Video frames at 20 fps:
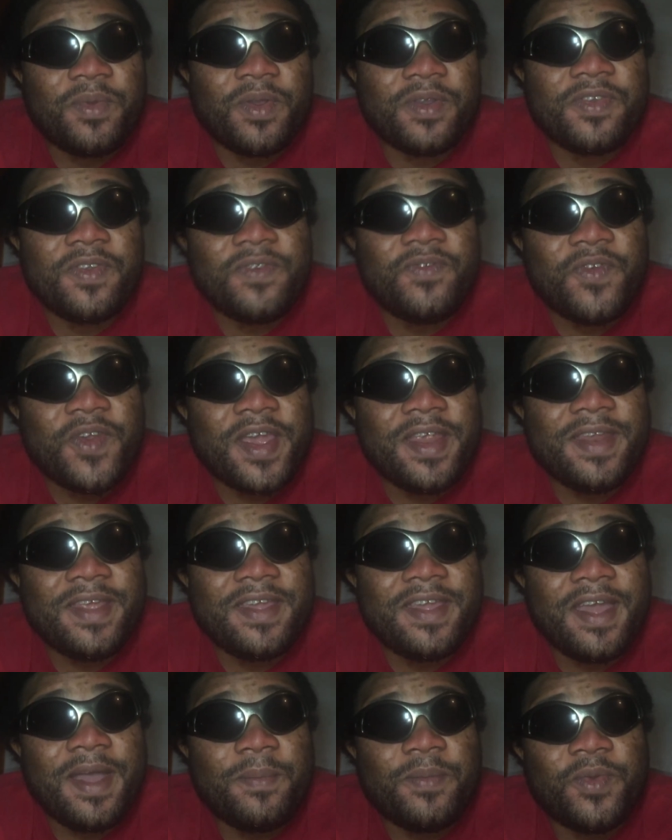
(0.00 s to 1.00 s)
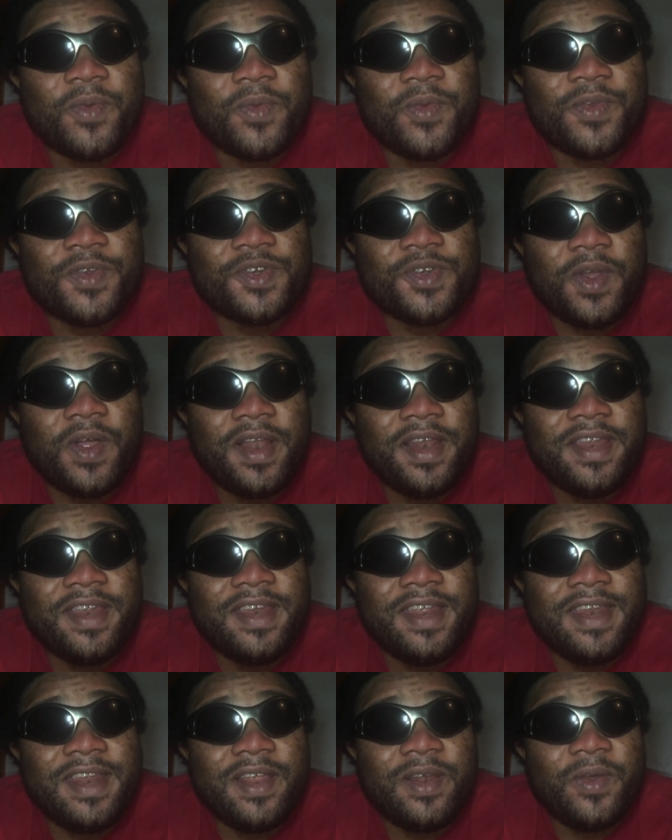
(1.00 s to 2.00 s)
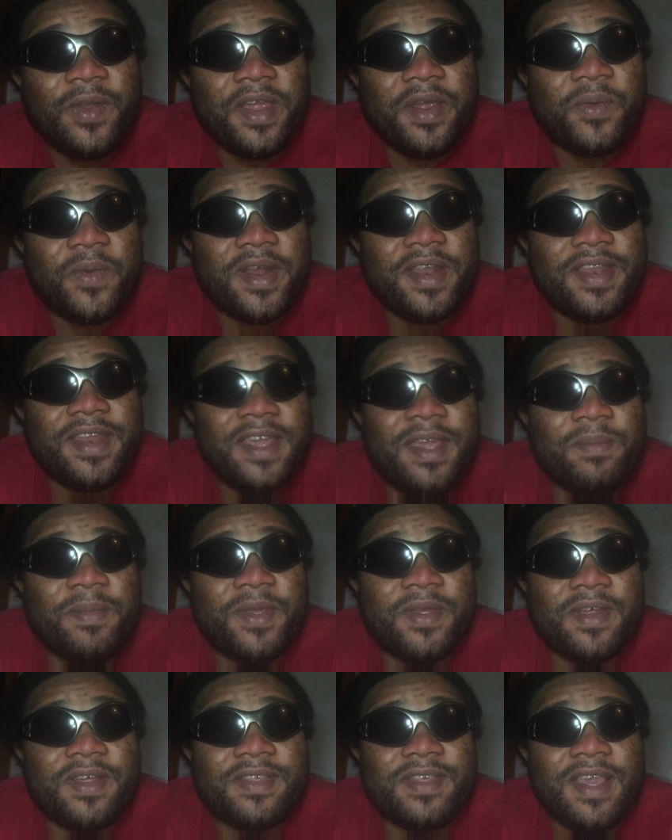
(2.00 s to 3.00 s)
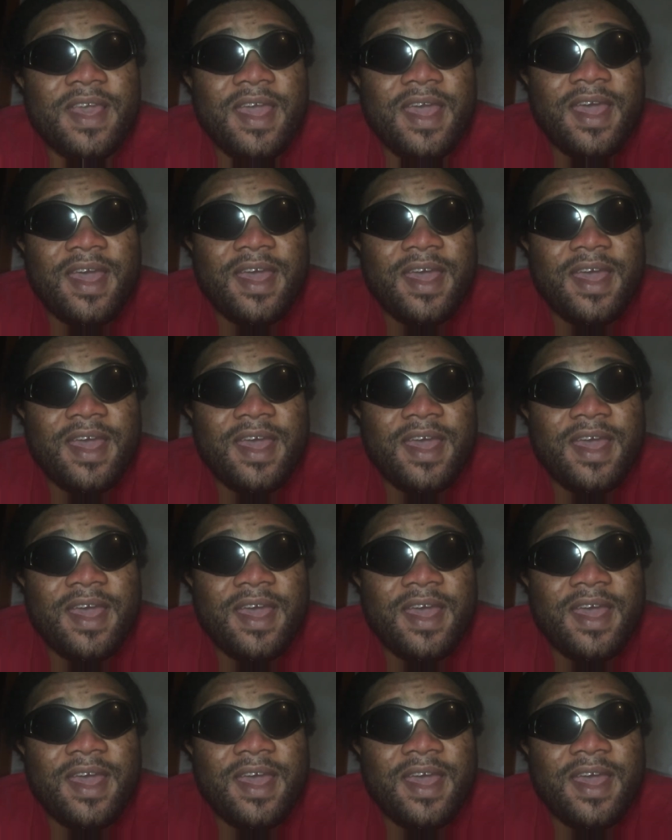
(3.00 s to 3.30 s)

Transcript: Because if you're in the camp, you will surely need a lawyer one day, because